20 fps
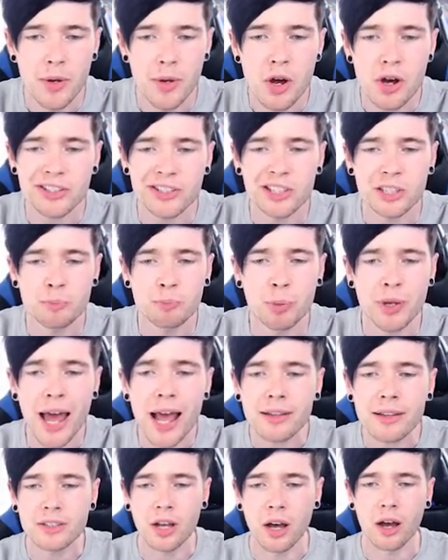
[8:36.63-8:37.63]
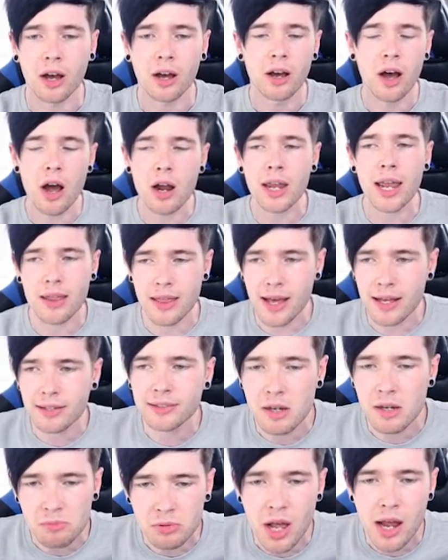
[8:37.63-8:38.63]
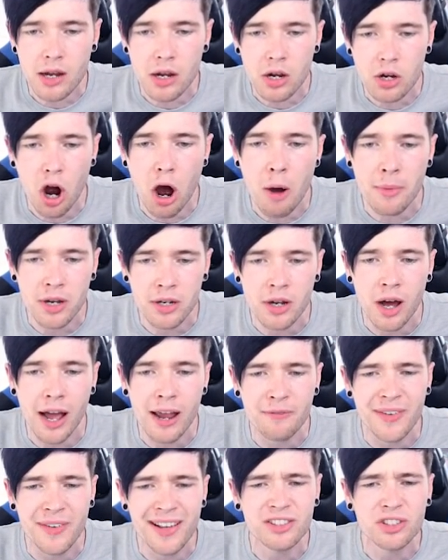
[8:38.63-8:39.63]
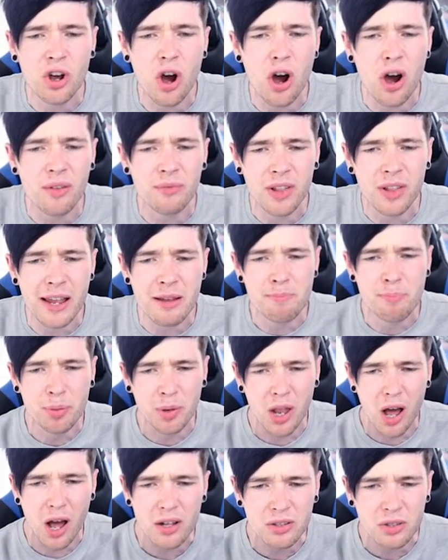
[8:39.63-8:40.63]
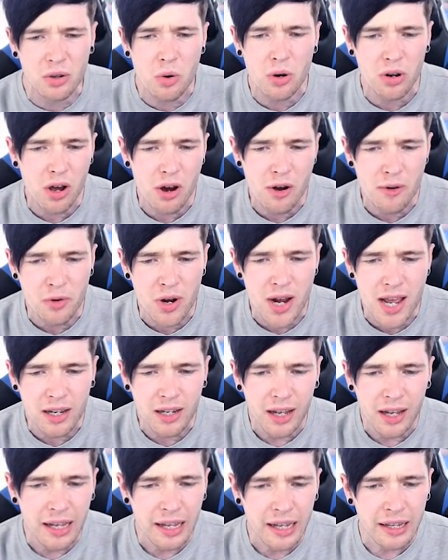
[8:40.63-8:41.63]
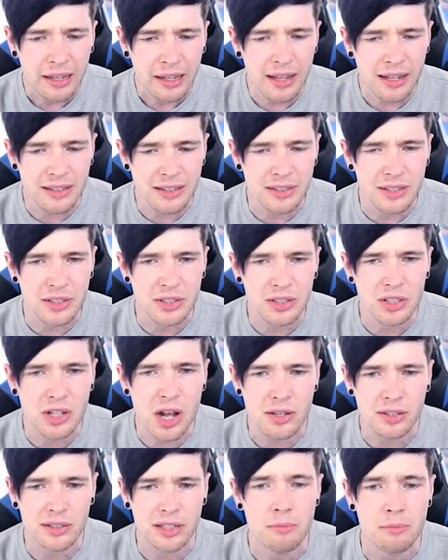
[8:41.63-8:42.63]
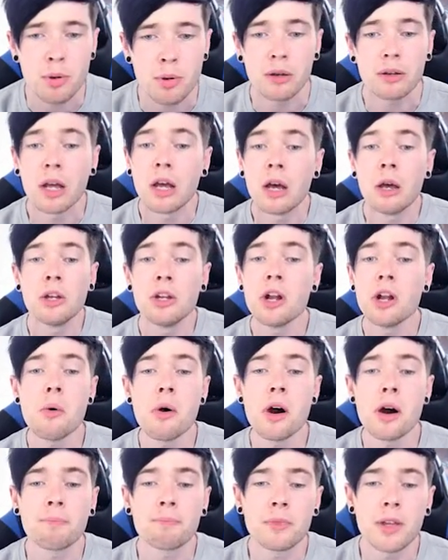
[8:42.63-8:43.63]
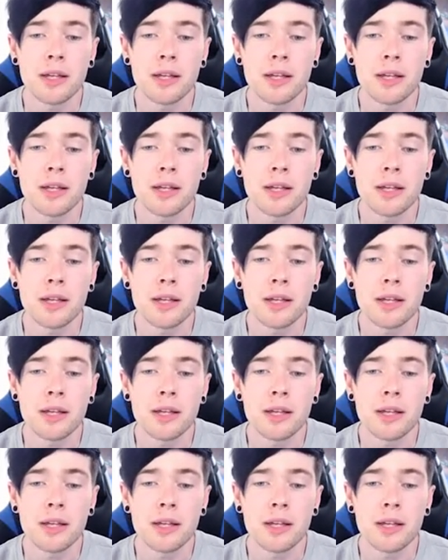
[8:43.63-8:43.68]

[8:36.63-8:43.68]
We got splatter. Okay, that seems like a common knife. It's got like blood all over it. That's disgusting. But you know what?